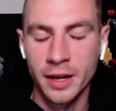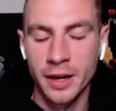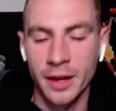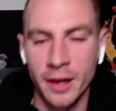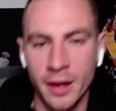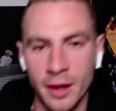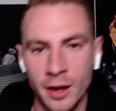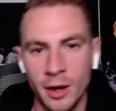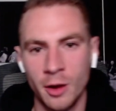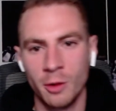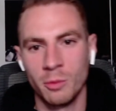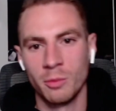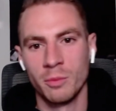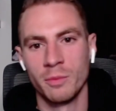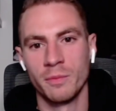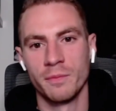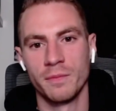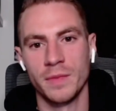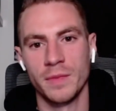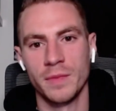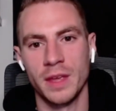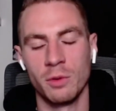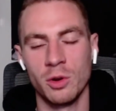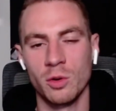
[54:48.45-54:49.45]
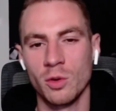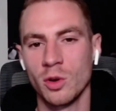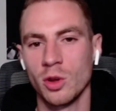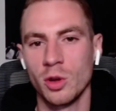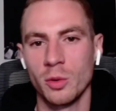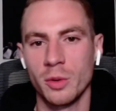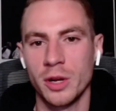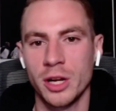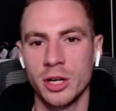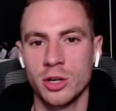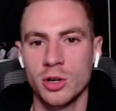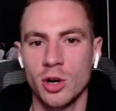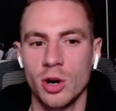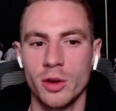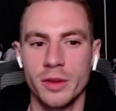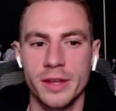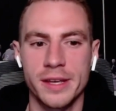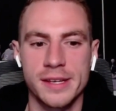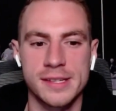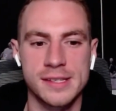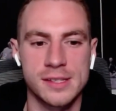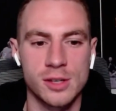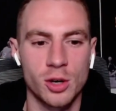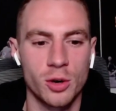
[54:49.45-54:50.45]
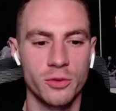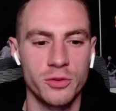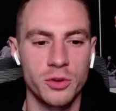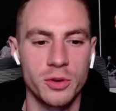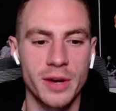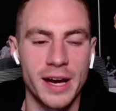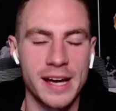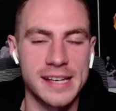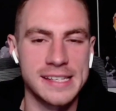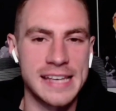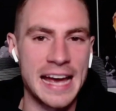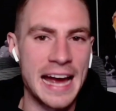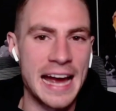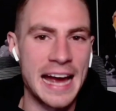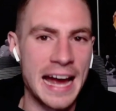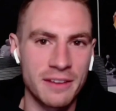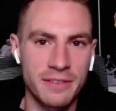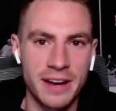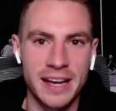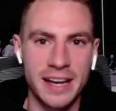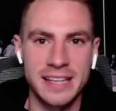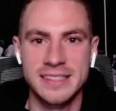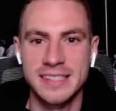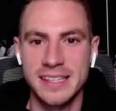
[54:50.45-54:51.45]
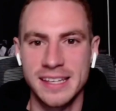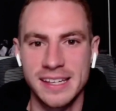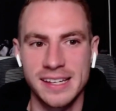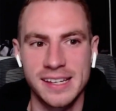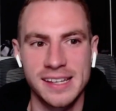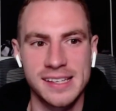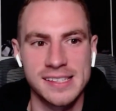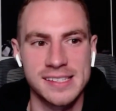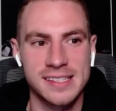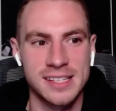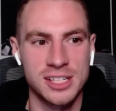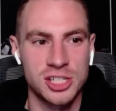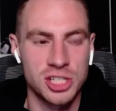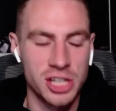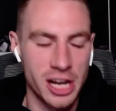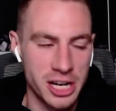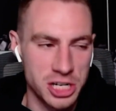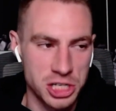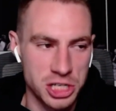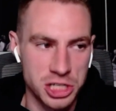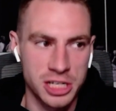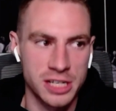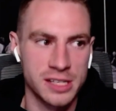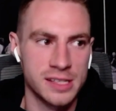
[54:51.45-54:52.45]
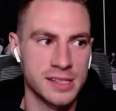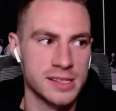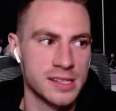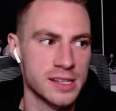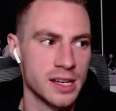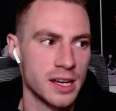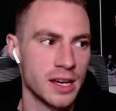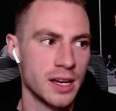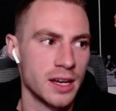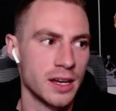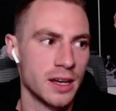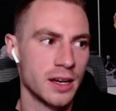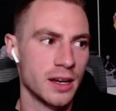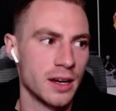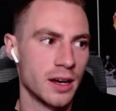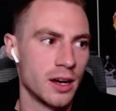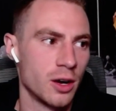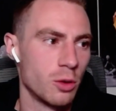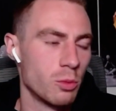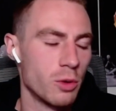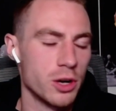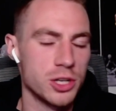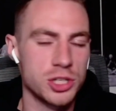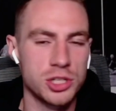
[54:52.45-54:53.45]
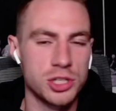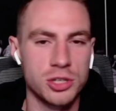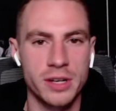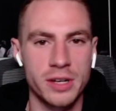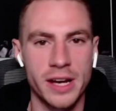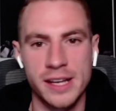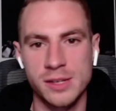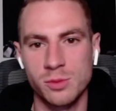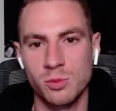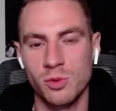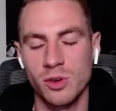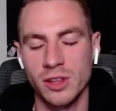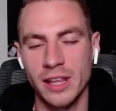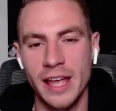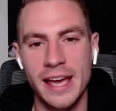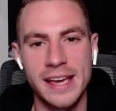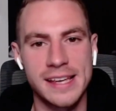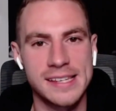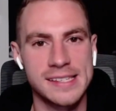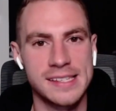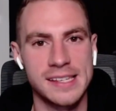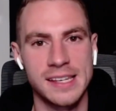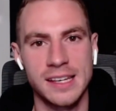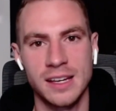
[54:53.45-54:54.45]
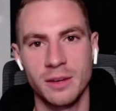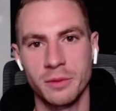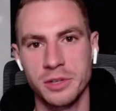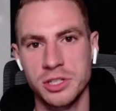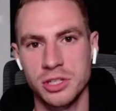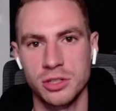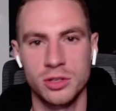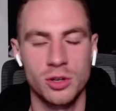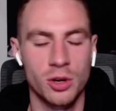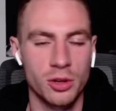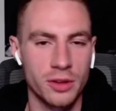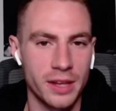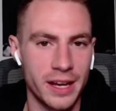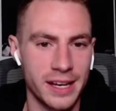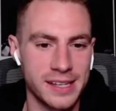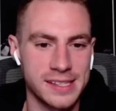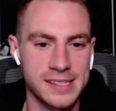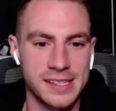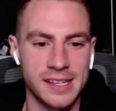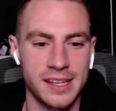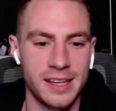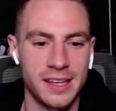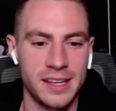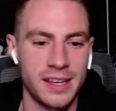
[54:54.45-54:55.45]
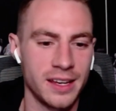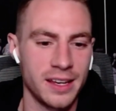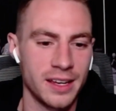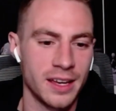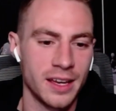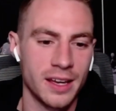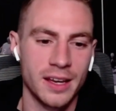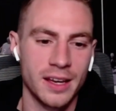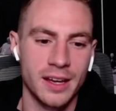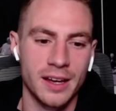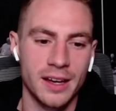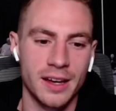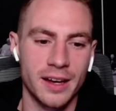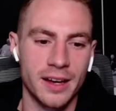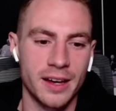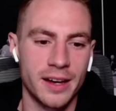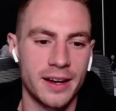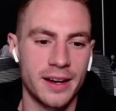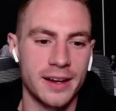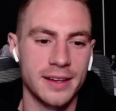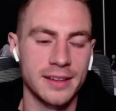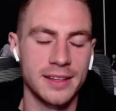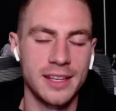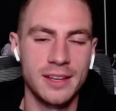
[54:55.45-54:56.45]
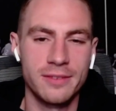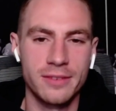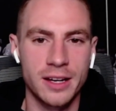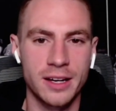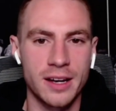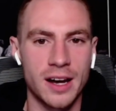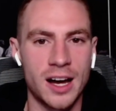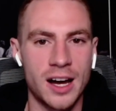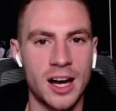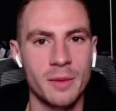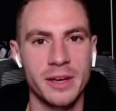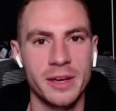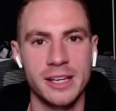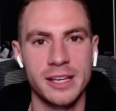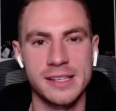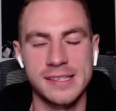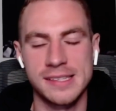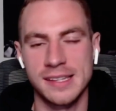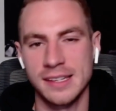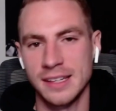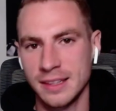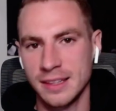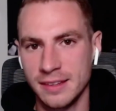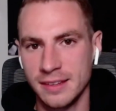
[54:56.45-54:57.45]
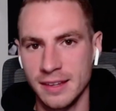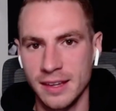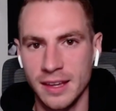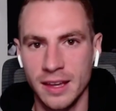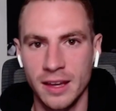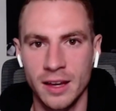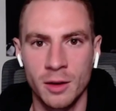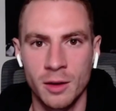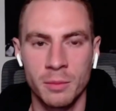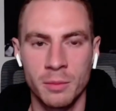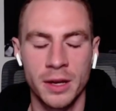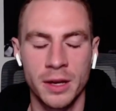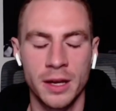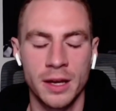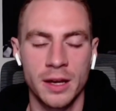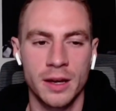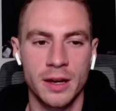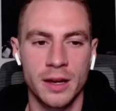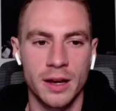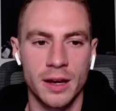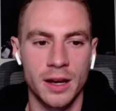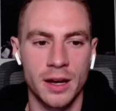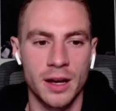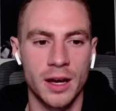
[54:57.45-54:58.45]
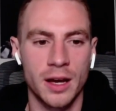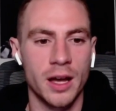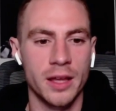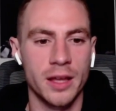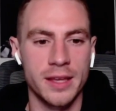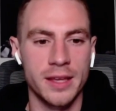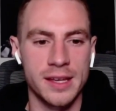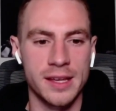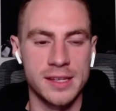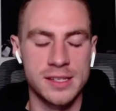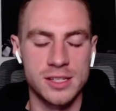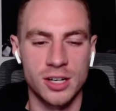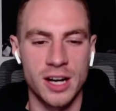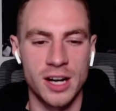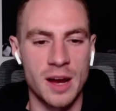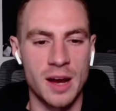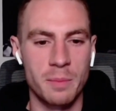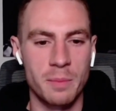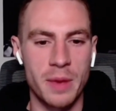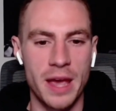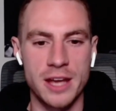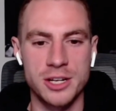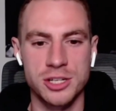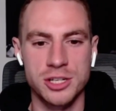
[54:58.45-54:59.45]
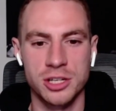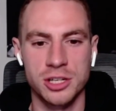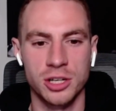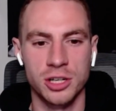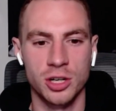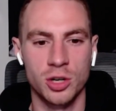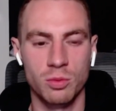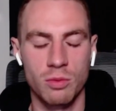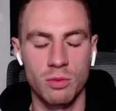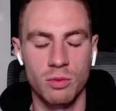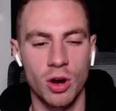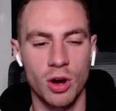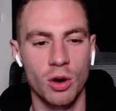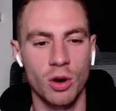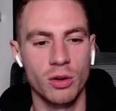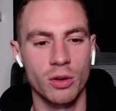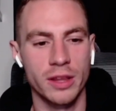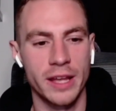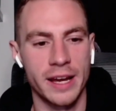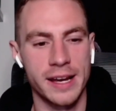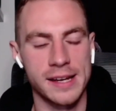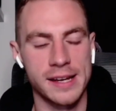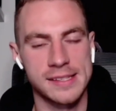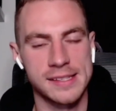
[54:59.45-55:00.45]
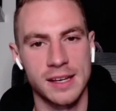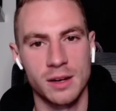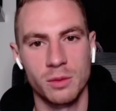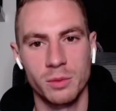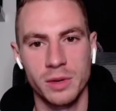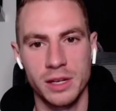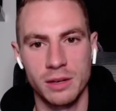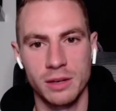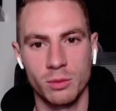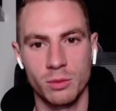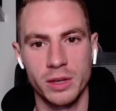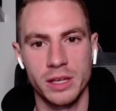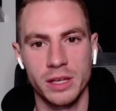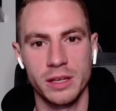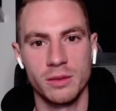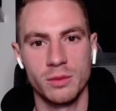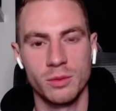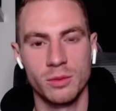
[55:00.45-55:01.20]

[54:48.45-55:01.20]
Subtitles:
And we really want to grow this. So if you guys have ideas, suggestions, what you guys like seeing, what you don't like seeing, leave a comment, send a DM. The Instagram page is going to grow. Like I said, we